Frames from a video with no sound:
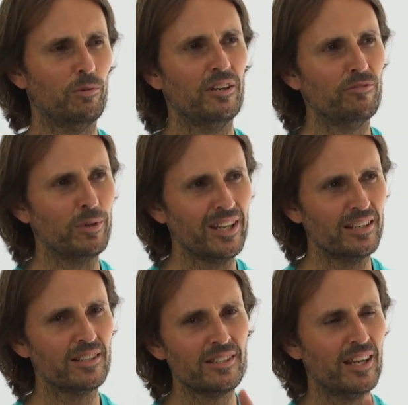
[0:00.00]
If we
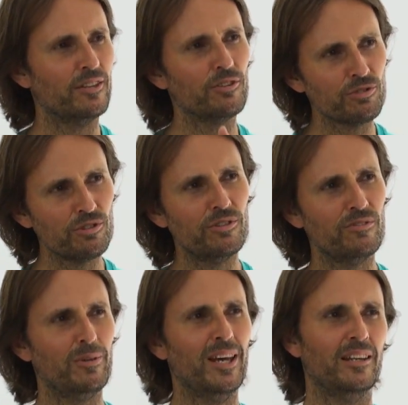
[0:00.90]
understand the
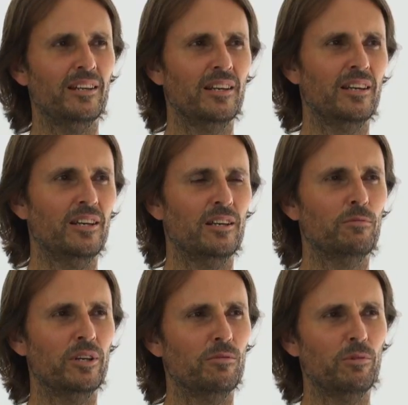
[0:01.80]
truth about it,
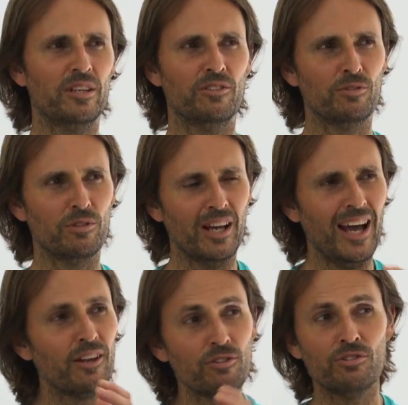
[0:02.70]
we can
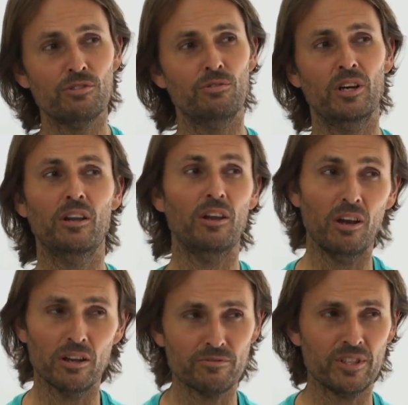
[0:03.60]
undo a
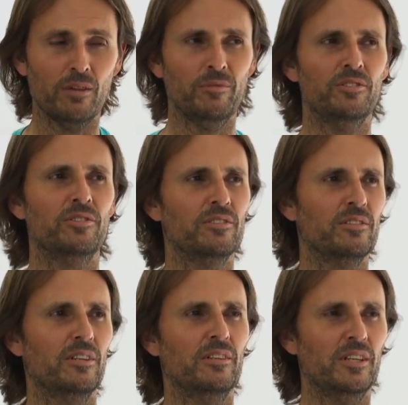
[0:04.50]
lot of damage
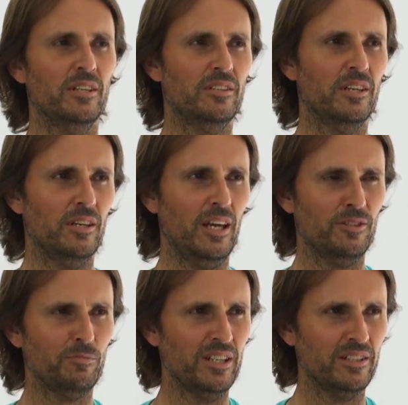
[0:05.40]
that
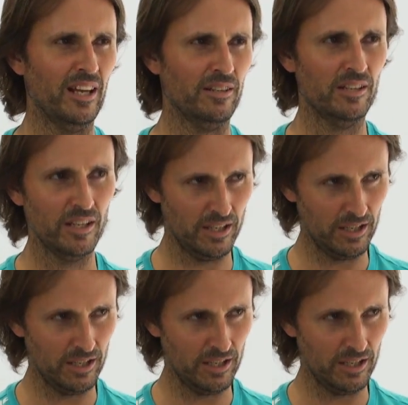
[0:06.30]
has been done,